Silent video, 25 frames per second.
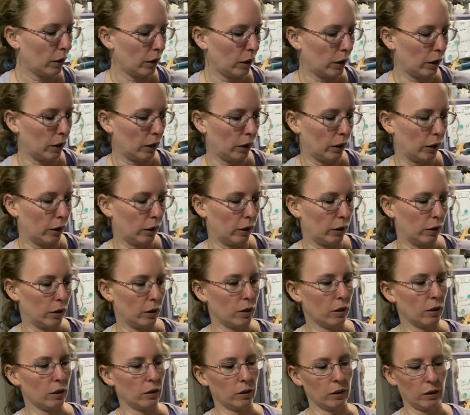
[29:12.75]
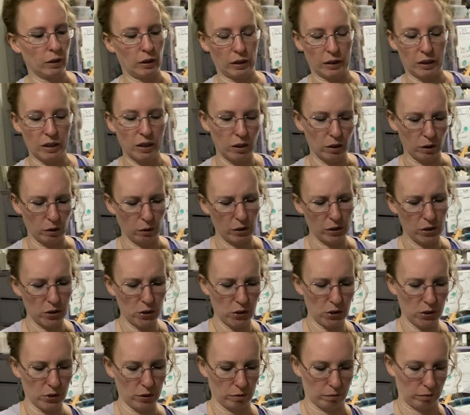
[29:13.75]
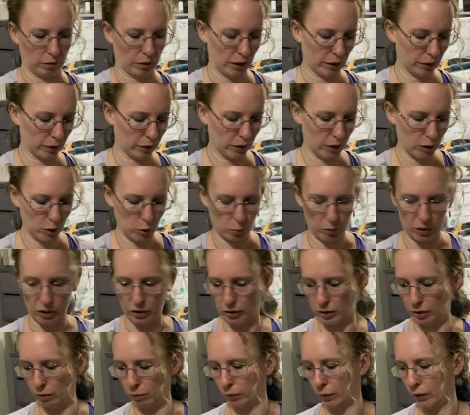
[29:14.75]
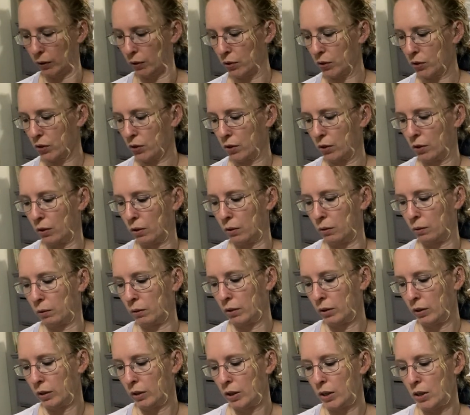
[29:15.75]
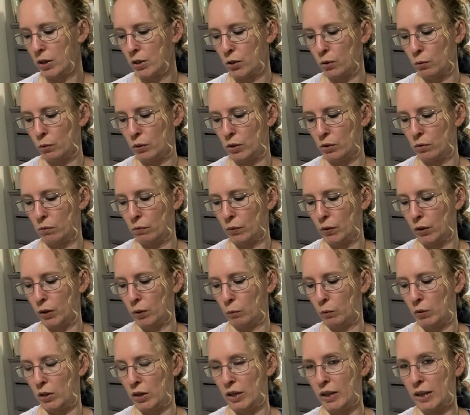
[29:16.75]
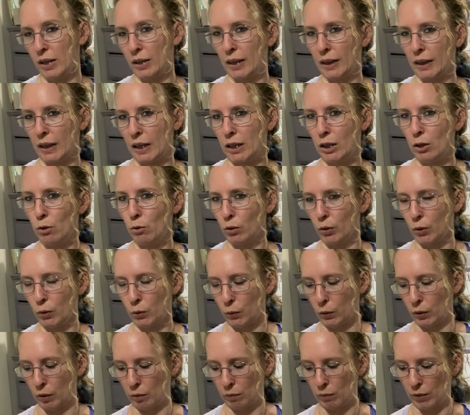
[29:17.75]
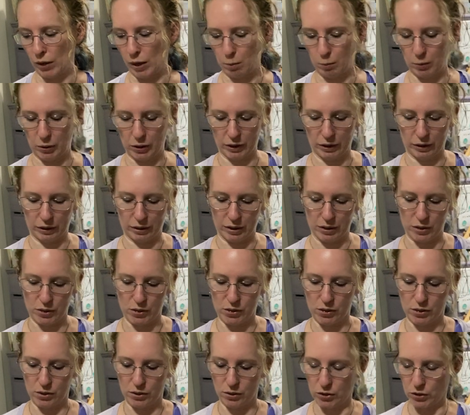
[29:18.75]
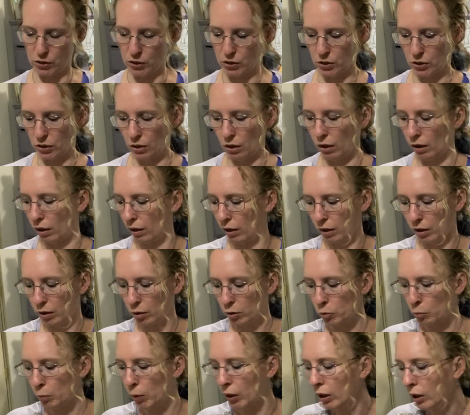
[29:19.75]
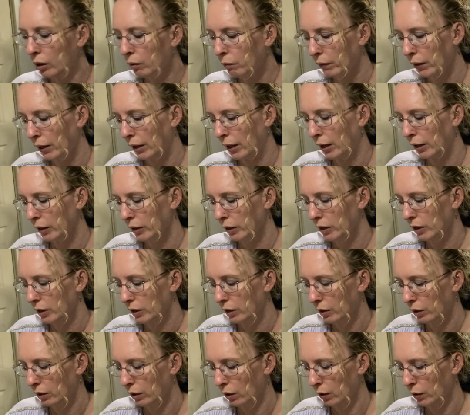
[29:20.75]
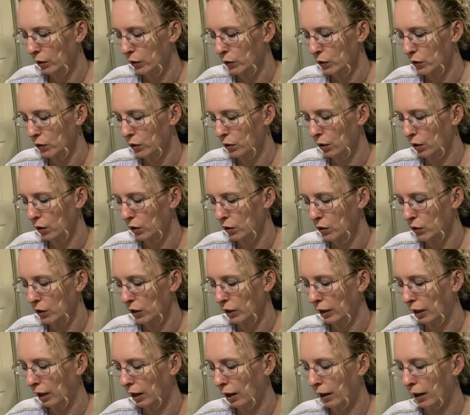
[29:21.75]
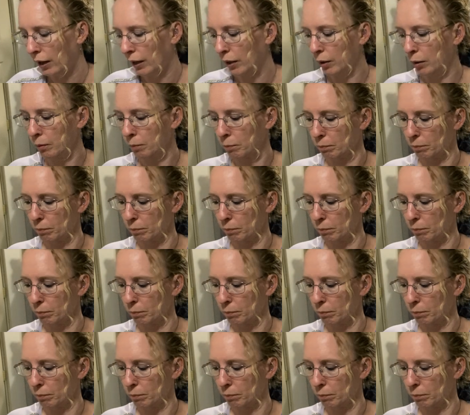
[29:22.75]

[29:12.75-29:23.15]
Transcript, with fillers: And, you know, I just like things being different. So it's always fun when you get like a unicorn fabric that's just oh, perfect. All the stars align.